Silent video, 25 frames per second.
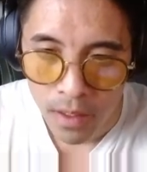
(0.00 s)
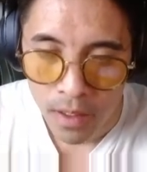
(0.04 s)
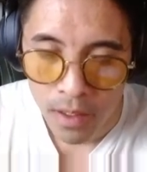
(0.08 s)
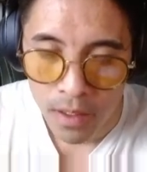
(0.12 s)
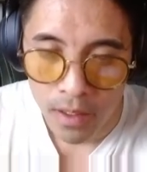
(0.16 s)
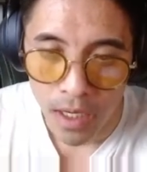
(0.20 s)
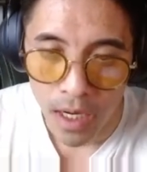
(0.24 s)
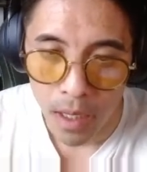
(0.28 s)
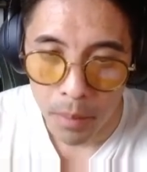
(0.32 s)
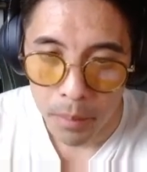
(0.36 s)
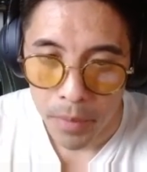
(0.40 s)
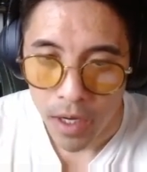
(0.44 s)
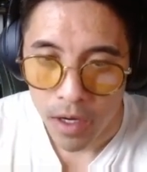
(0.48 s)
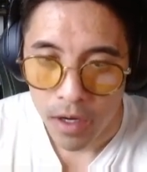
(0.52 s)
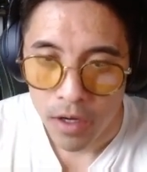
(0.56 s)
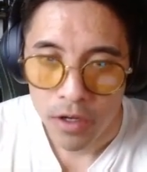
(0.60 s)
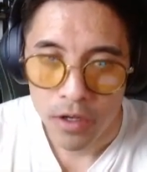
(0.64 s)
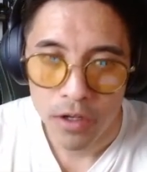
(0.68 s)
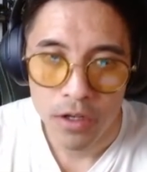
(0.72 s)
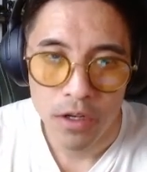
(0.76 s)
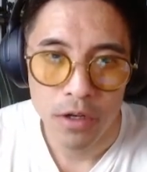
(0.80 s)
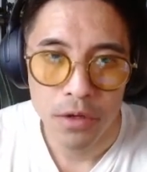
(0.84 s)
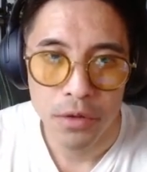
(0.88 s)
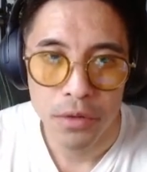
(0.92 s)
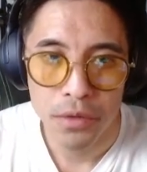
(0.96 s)
I'm not going to
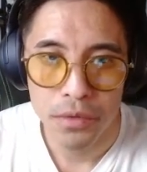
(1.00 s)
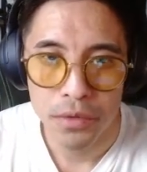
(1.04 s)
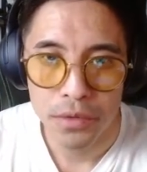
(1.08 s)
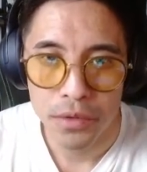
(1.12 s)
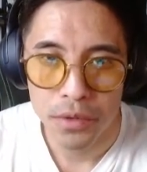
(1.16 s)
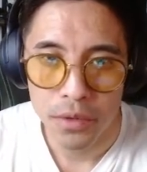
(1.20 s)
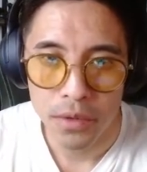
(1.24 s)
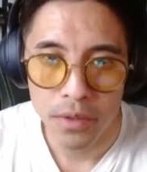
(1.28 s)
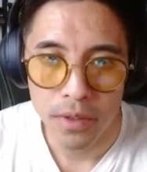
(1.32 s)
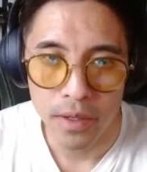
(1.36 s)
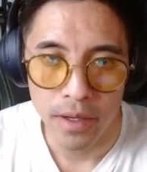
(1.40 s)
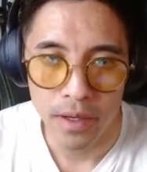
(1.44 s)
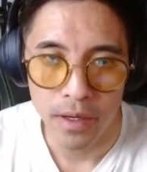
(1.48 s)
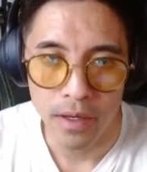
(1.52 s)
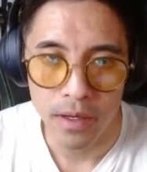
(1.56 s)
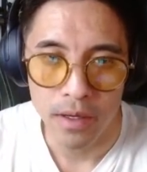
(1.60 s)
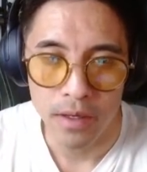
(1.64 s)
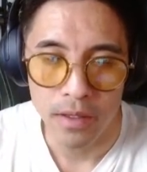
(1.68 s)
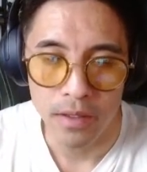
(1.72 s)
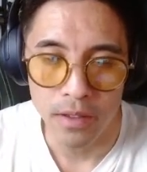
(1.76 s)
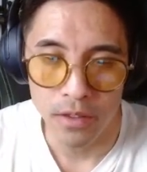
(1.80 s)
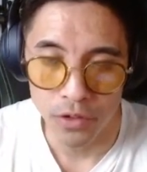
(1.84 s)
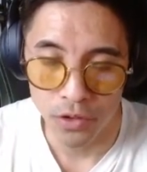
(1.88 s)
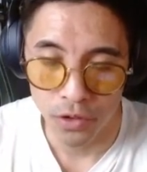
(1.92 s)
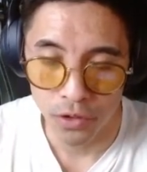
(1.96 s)
go through like
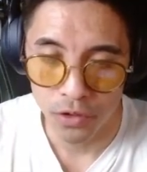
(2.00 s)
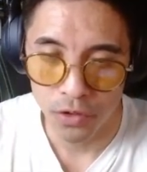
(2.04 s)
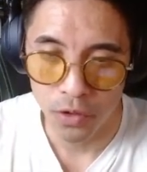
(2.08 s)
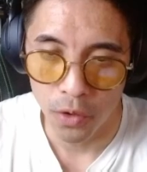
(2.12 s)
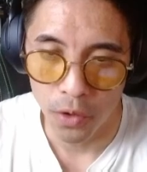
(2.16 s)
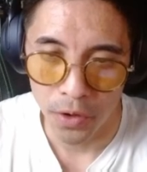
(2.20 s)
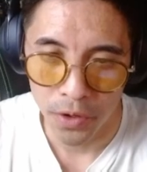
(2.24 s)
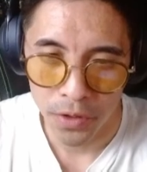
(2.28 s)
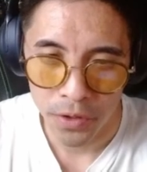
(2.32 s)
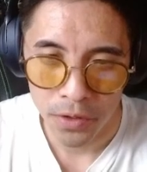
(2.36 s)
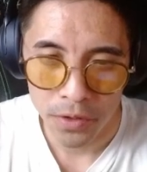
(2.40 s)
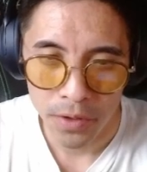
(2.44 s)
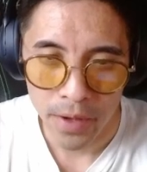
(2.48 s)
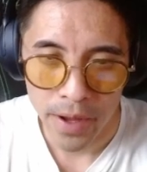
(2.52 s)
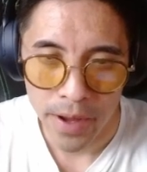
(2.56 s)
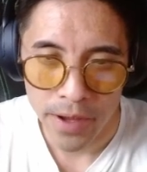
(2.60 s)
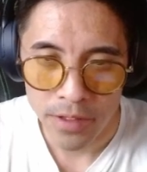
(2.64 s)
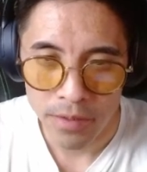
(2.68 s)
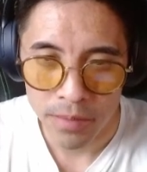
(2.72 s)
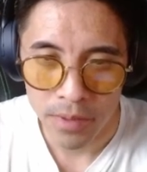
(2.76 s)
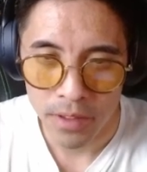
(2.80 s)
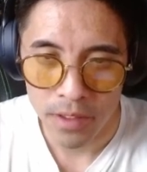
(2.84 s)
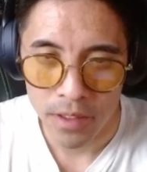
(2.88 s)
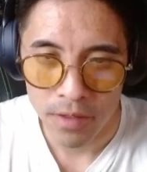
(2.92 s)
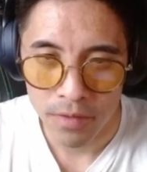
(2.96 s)
the tutorial
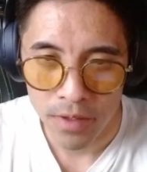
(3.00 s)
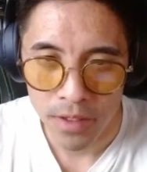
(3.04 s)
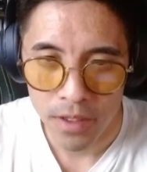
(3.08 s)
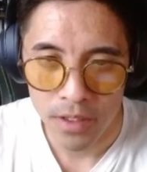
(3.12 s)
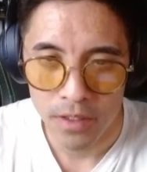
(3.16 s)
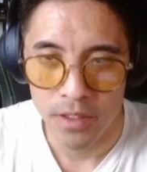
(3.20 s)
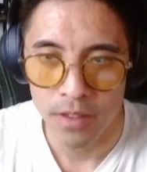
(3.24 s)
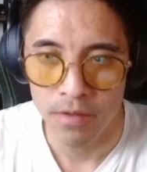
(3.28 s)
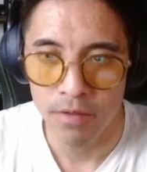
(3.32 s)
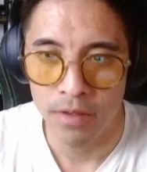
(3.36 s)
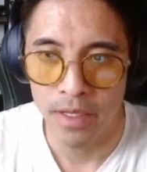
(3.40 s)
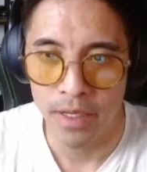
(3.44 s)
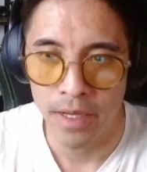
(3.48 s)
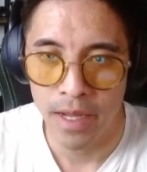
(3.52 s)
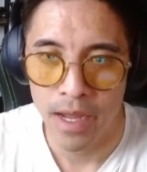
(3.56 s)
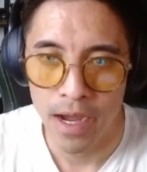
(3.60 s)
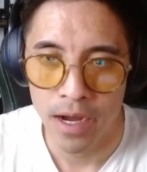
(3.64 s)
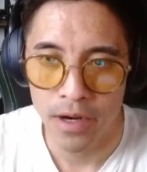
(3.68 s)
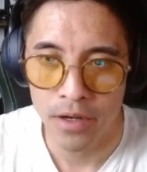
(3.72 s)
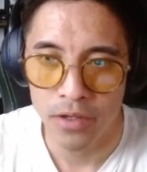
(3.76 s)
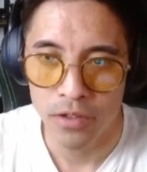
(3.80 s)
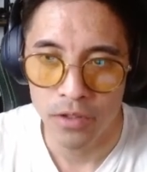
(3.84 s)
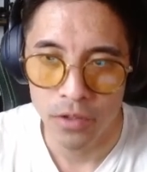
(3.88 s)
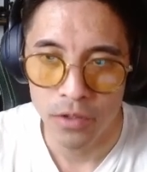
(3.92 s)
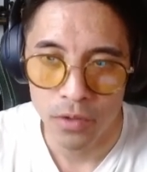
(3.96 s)
aspect of this, of like how
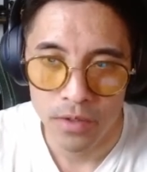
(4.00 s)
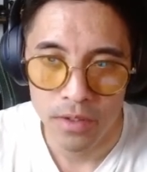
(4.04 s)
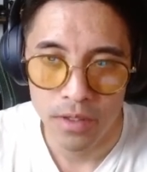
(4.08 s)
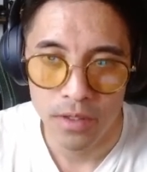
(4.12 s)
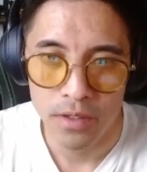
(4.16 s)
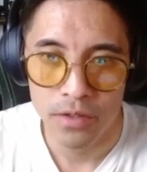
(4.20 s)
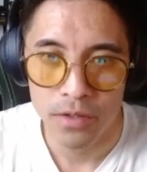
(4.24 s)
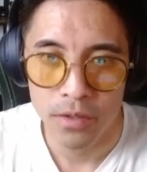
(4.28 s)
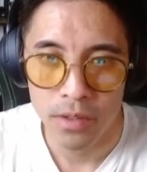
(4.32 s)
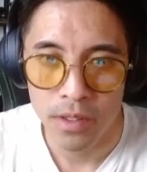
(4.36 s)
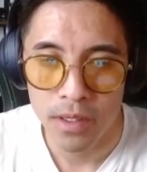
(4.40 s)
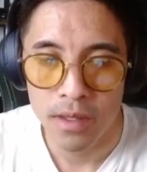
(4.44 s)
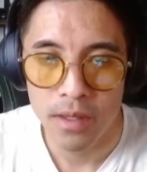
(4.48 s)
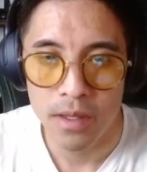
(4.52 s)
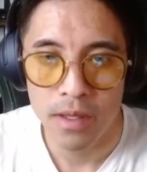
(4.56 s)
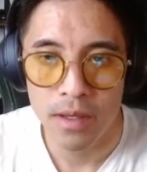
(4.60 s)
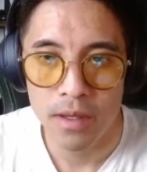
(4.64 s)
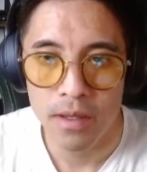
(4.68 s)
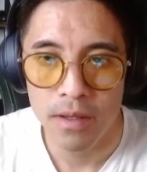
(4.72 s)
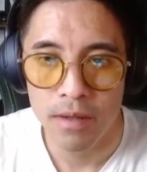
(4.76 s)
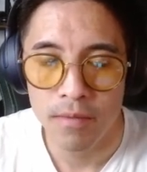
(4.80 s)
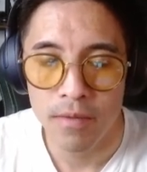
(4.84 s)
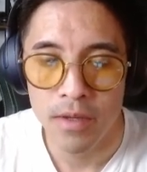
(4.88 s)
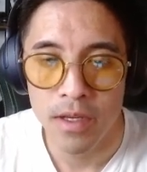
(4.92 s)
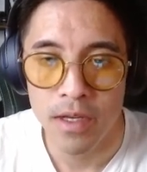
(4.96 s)
to use this or
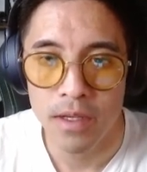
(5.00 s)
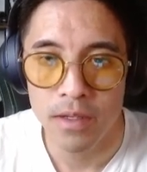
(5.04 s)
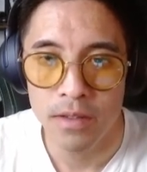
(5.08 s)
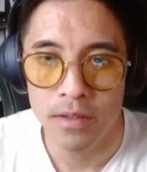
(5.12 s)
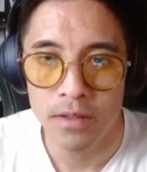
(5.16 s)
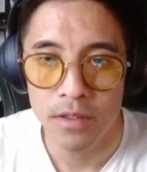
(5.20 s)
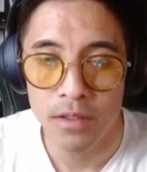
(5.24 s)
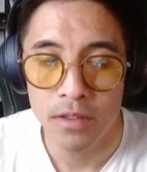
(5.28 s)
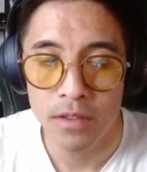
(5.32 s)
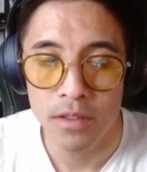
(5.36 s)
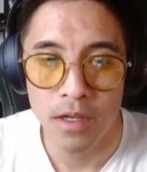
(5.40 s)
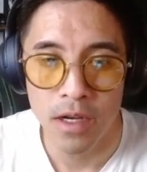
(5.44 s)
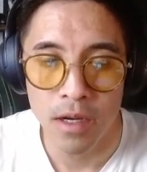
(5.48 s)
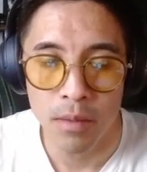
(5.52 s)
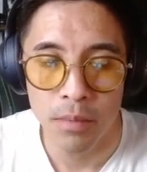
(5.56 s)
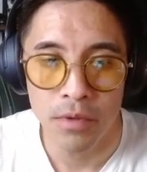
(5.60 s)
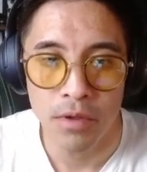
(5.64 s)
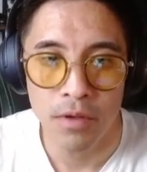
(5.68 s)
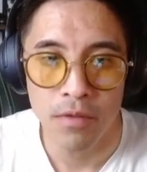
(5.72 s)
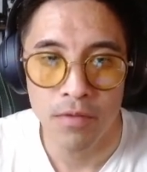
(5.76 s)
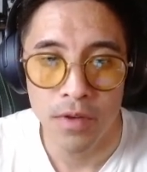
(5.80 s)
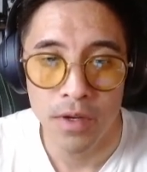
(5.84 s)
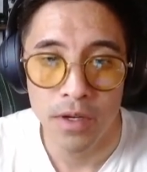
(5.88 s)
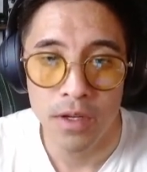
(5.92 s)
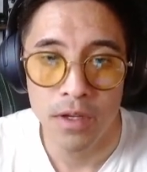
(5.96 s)
anything, because there's a couple
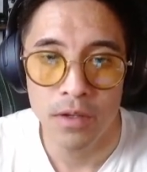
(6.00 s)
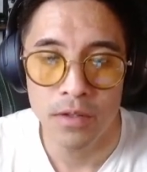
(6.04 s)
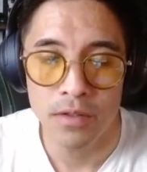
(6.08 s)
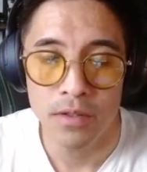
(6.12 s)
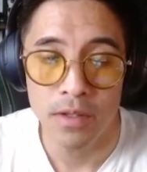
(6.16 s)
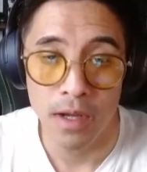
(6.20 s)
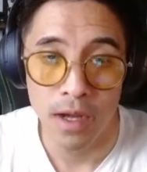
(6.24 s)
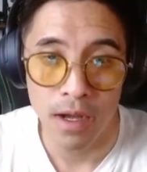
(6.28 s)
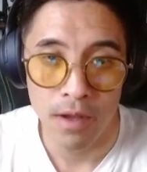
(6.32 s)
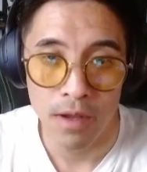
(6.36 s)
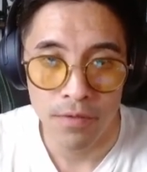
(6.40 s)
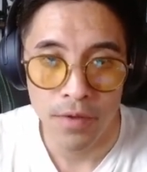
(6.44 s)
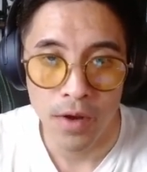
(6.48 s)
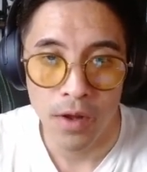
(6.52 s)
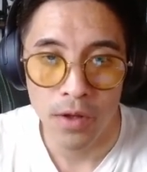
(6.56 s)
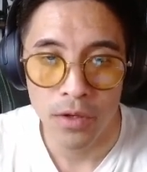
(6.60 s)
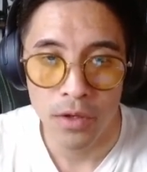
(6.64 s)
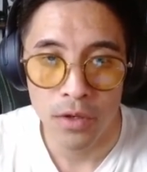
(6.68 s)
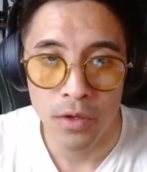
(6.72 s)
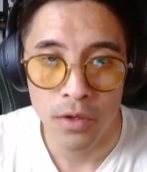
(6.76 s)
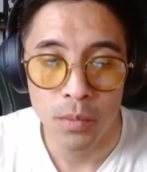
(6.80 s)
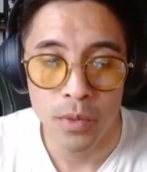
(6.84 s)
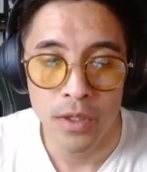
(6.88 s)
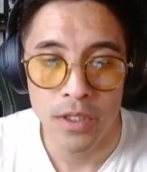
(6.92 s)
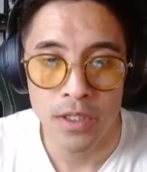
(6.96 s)
of videos I
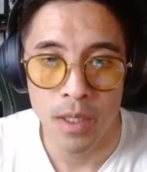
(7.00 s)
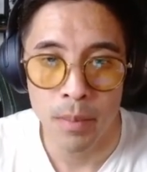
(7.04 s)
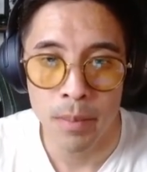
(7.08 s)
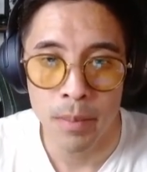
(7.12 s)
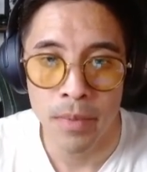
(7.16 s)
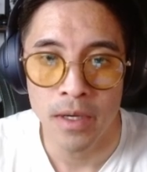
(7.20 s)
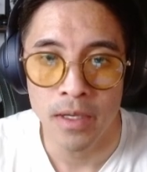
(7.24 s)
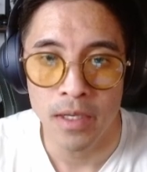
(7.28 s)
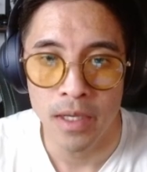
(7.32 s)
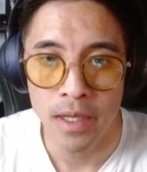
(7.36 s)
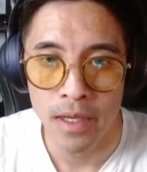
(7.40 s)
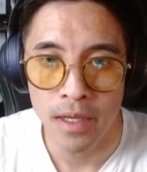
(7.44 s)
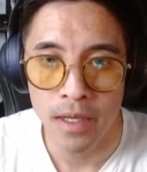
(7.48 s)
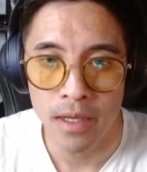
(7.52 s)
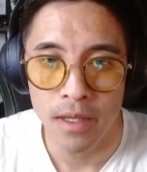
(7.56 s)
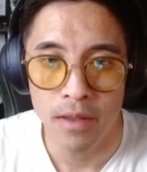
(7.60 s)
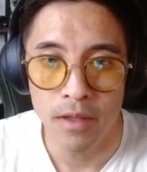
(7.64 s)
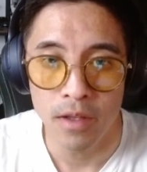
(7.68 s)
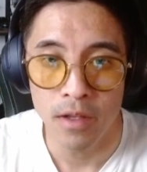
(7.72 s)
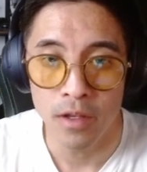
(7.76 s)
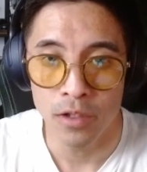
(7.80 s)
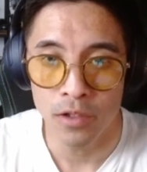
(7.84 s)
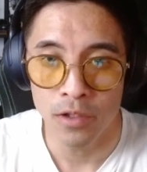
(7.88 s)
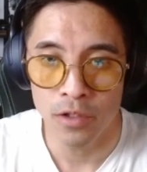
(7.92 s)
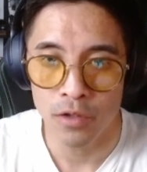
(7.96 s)
followed, which I'm going to link in
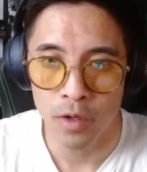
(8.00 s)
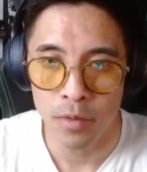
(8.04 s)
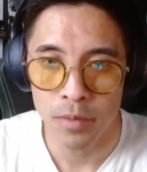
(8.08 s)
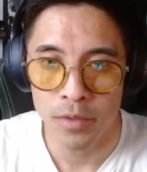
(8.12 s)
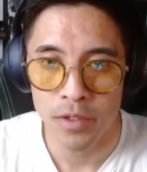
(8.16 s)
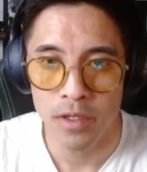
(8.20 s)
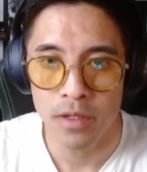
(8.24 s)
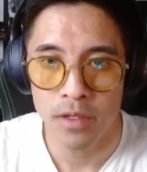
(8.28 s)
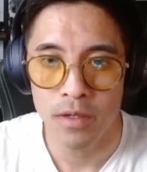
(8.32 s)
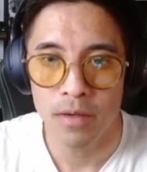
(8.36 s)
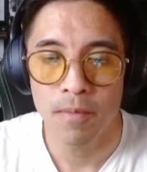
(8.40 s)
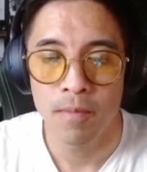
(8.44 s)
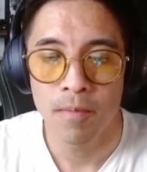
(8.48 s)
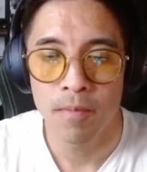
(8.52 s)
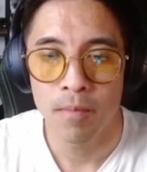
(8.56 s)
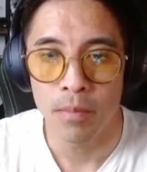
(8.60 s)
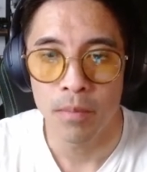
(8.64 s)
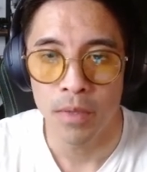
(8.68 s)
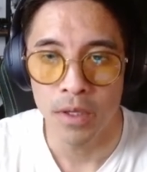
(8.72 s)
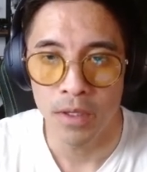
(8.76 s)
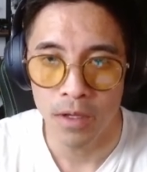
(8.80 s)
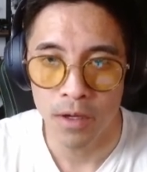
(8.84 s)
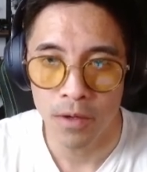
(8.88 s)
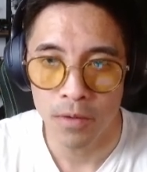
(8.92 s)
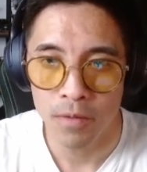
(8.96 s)
the description
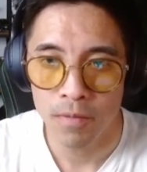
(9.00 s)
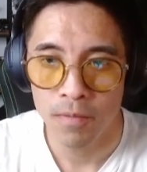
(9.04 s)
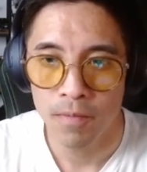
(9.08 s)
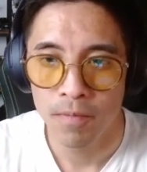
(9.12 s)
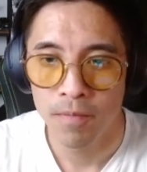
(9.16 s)
below.